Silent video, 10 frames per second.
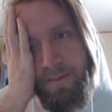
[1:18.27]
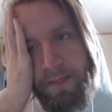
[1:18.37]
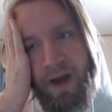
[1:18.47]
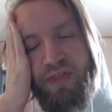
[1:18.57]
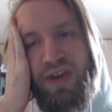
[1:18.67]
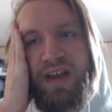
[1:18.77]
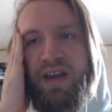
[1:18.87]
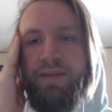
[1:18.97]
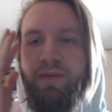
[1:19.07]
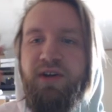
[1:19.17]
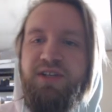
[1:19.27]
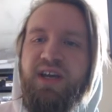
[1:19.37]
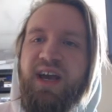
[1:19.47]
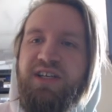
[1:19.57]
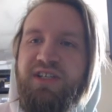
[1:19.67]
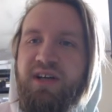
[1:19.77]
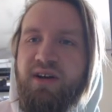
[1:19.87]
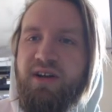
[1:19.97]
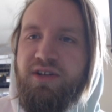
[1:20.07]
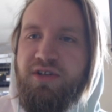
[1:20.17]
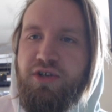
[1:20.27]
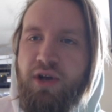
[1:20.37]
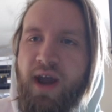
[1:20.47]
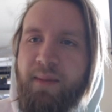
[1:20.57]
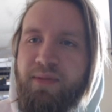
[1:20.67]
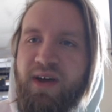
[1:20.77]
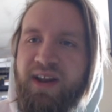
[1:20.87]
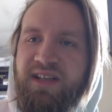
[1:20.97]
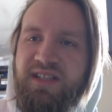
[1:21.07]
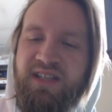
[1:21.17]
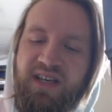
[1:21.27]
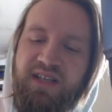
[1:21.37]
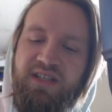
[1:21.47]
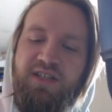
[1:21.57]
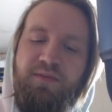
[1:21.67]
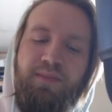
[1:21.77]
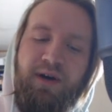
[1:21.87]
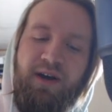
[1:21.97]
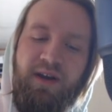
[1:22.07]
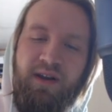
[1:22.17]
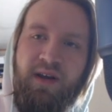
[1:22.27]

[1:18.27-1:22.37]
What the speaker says: I think there's a Kashtira trap that exists, but